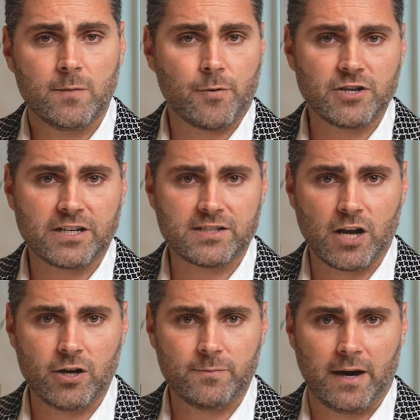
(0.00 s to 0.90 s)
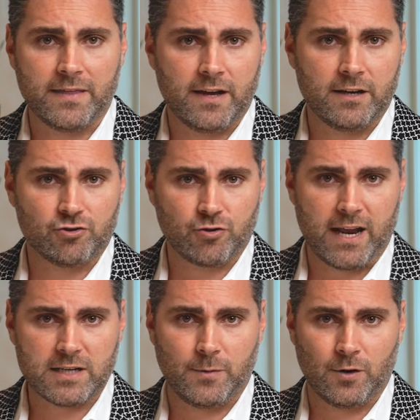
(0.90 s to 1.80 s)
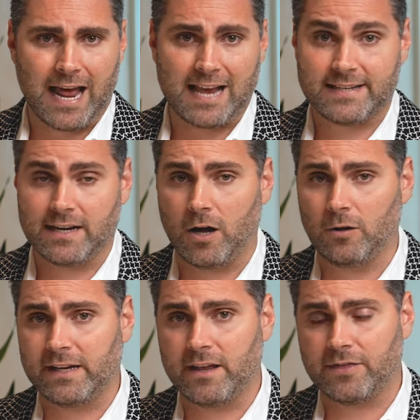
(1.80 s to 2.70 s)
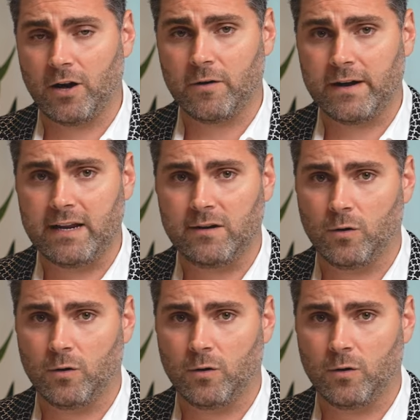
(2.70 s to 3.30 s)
The project is owned by the Transport Asset Holding Authority,